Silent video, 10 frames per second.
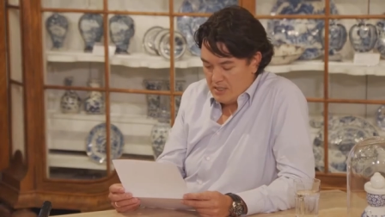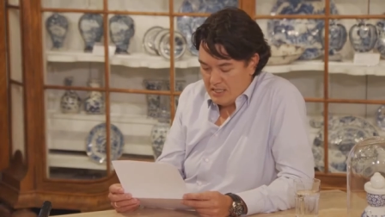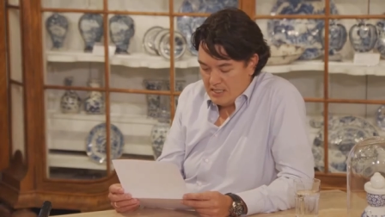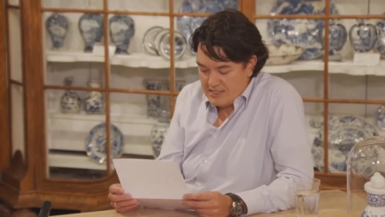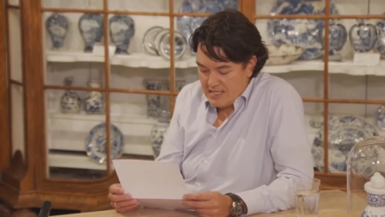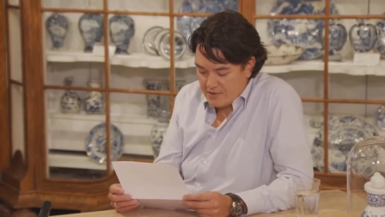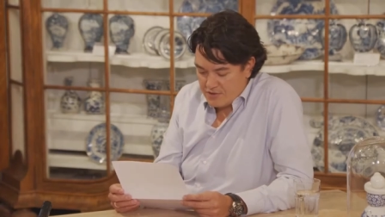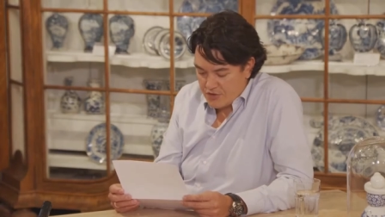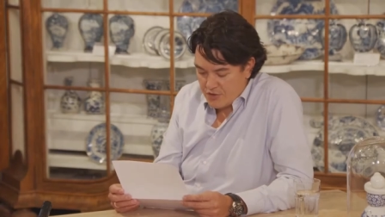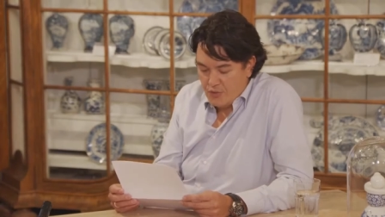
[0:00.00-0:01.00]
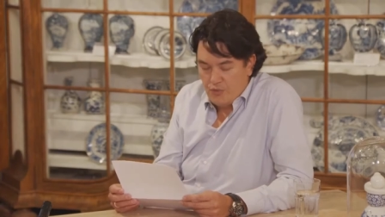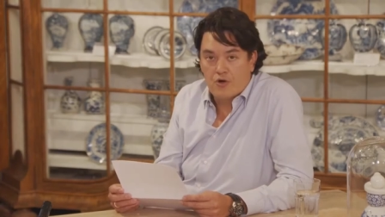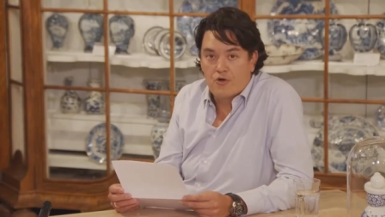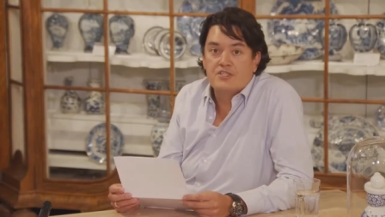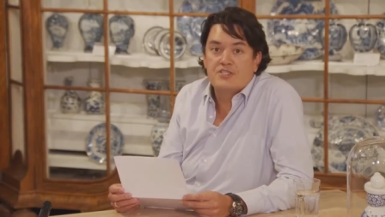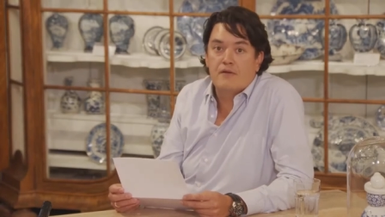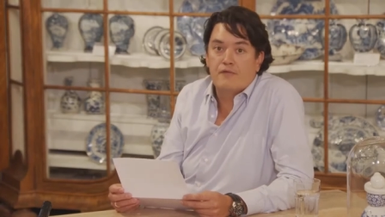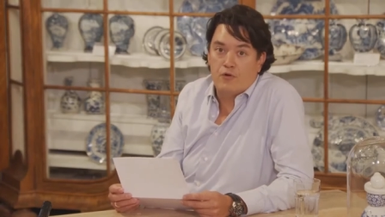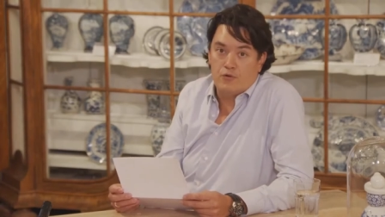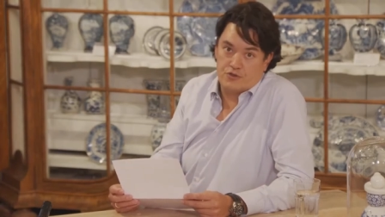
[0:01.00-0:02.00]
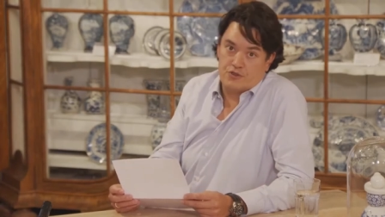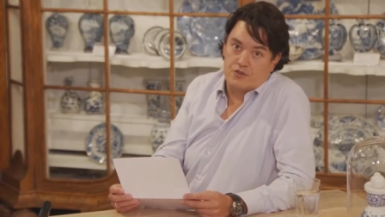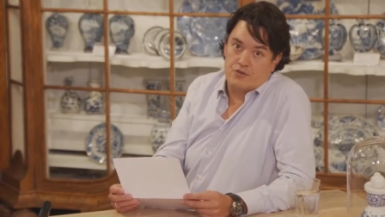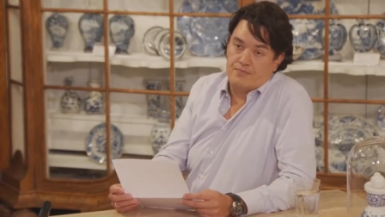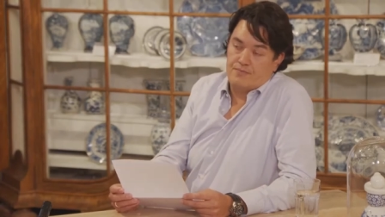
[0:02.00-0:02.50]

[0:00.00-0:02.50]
Is that true or is that false?